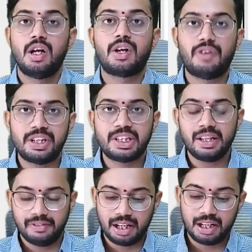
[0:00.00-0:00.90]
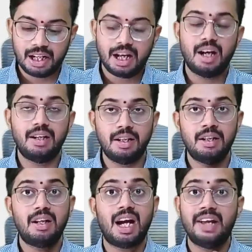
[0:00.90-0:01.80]
Question 1,
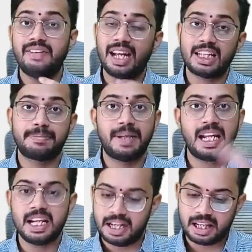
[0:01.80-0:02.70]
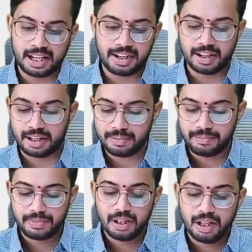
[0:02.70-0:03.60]
I will explain little later.
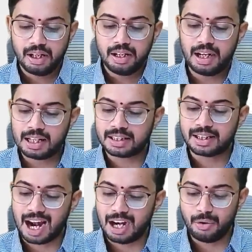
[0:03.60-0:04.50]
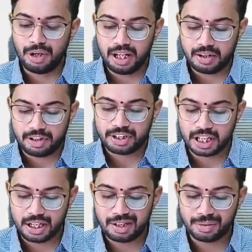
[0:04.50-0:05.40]
Let us start doing
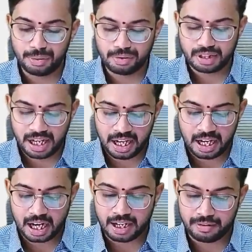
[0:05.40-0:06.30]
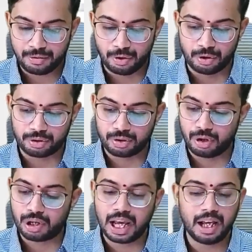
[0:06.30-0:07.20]
question 2, 3 and 4.
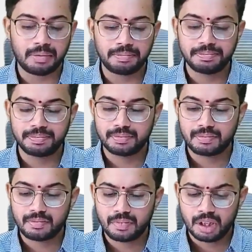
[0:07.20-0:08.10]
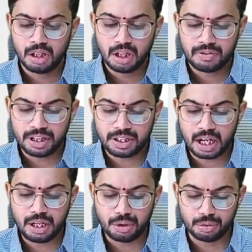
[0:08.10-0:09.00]
Okay.
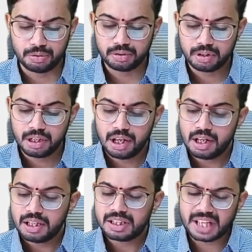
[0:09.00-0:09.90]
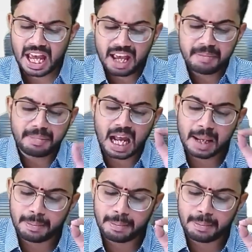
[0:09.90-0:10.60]
Question 2. Same type